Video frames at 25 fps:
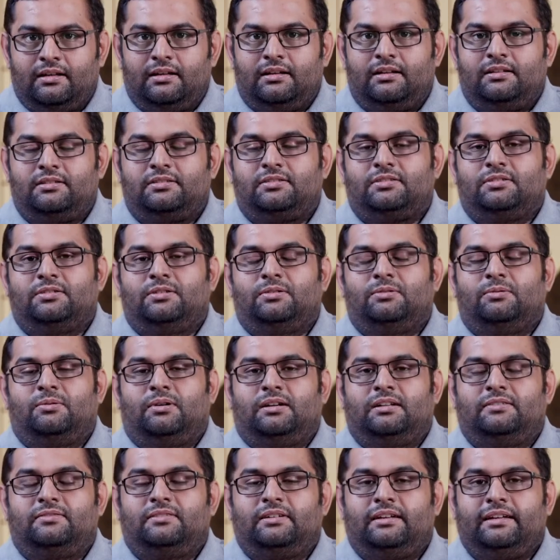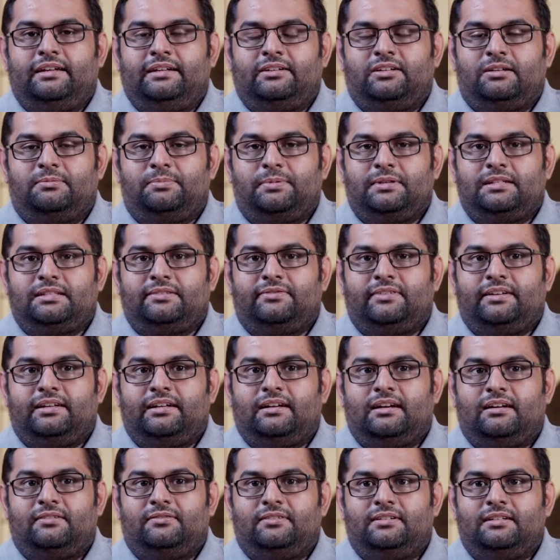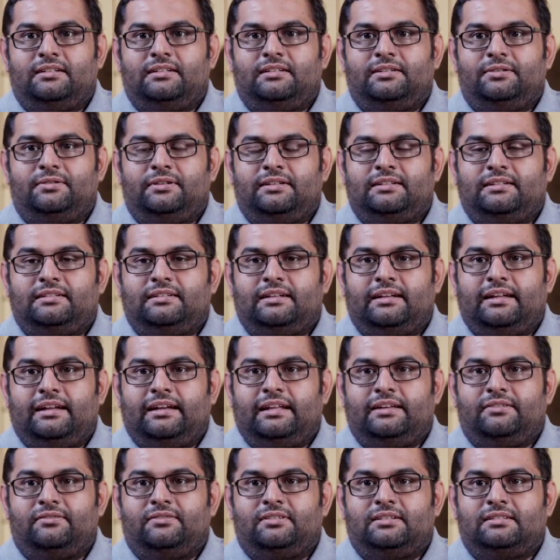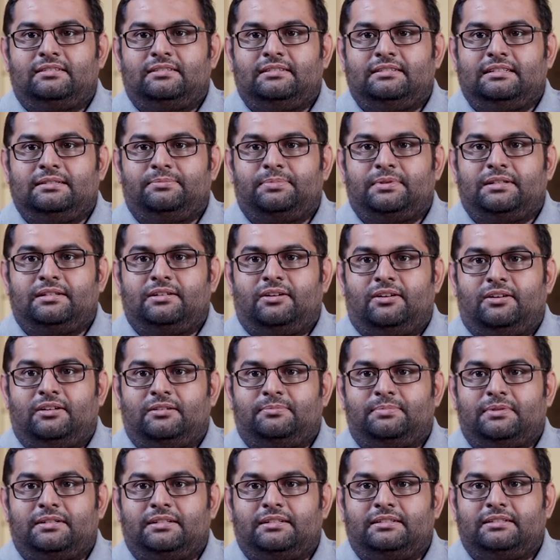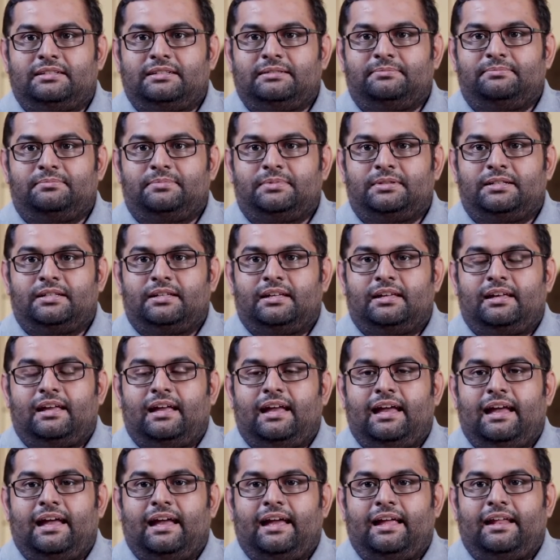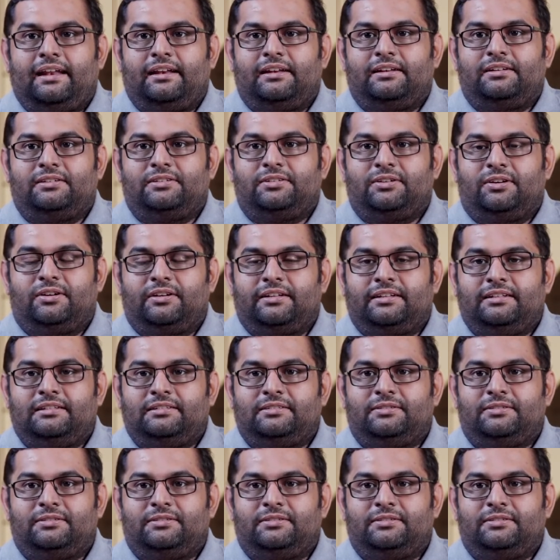So one of the key topics we covered during the training was disciplined entrepreneurship, and John JKX